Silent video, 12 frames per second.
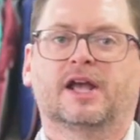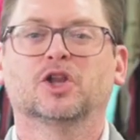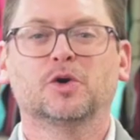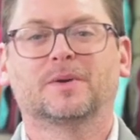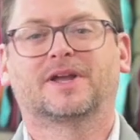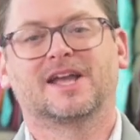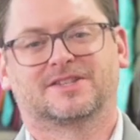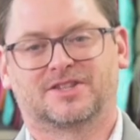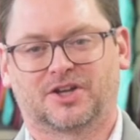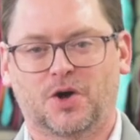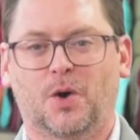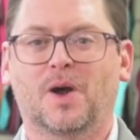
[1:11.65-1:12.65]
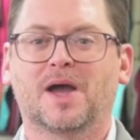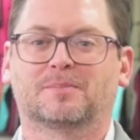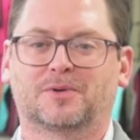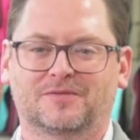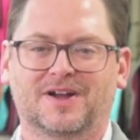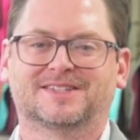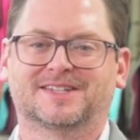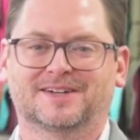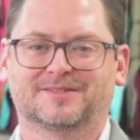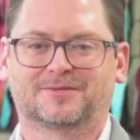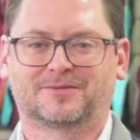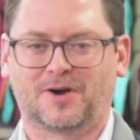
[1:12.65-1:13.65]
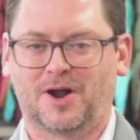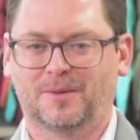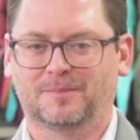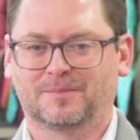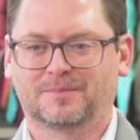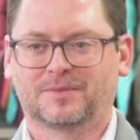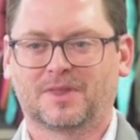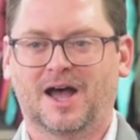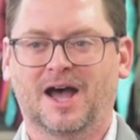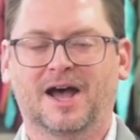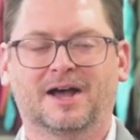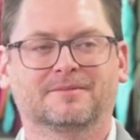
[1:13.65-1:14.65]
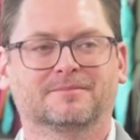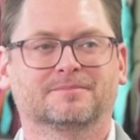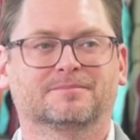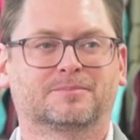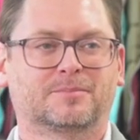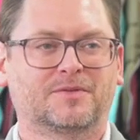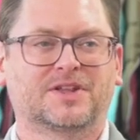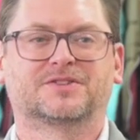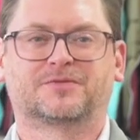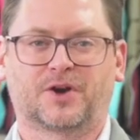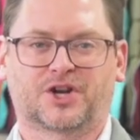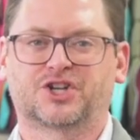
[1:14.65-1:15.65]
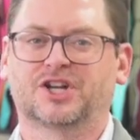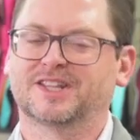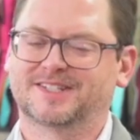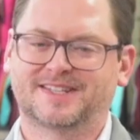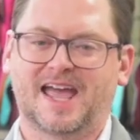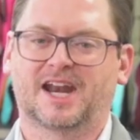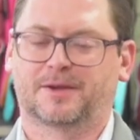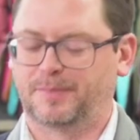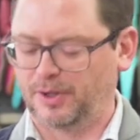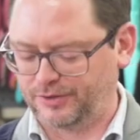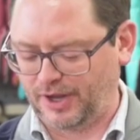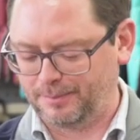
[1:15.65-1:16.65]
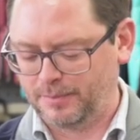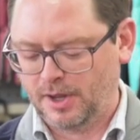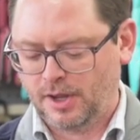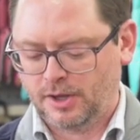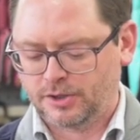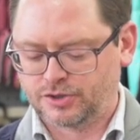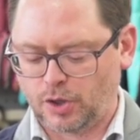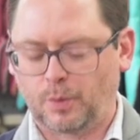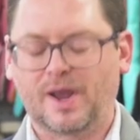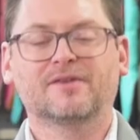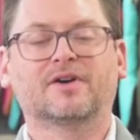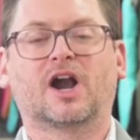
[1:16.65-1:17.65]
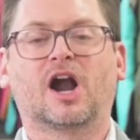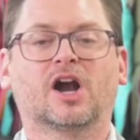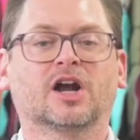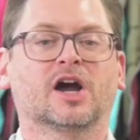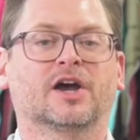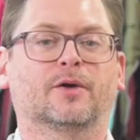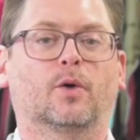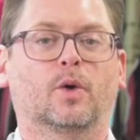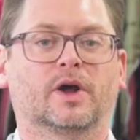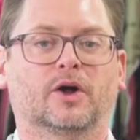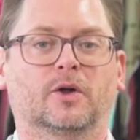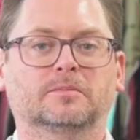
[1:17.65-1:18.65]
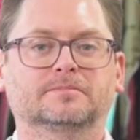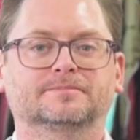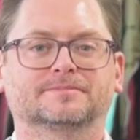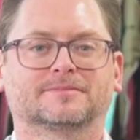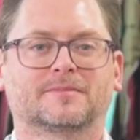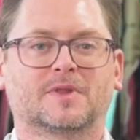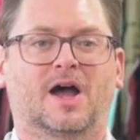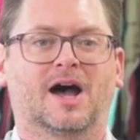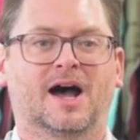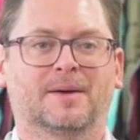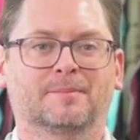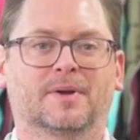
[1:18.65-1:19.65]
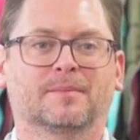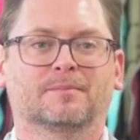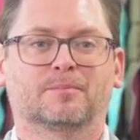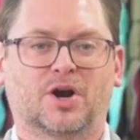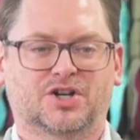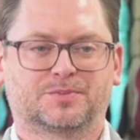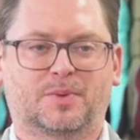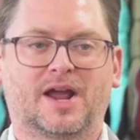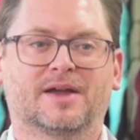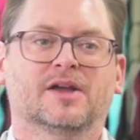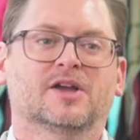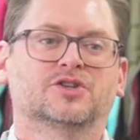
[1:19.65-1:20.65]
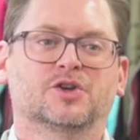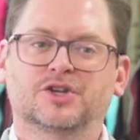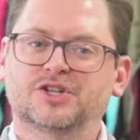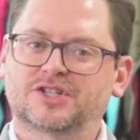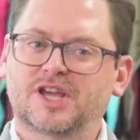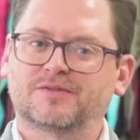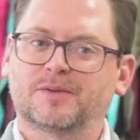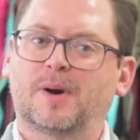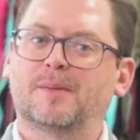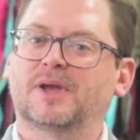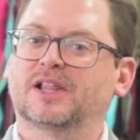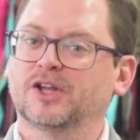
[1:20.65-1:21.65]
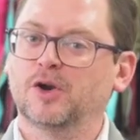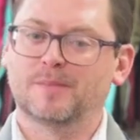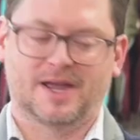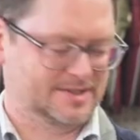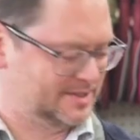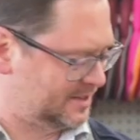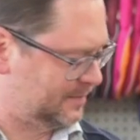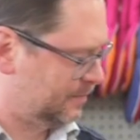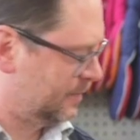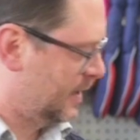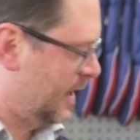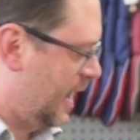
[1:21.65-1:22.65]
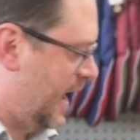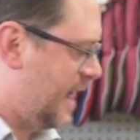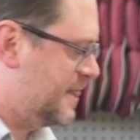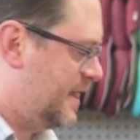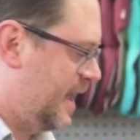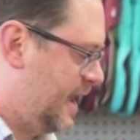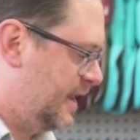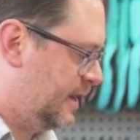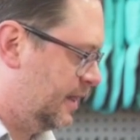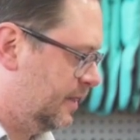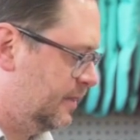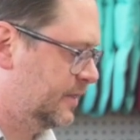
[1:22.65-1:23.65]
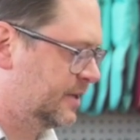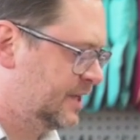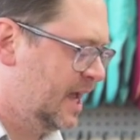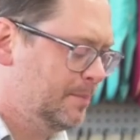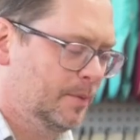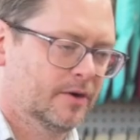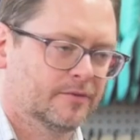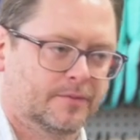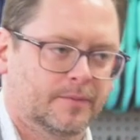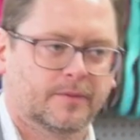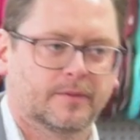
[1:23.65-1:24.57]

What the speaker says: lubricates the coat and prevents it from, prevents friction and static buildup. So we have our argan oil brush spray. So you just give the puppy a little mist, and then the type of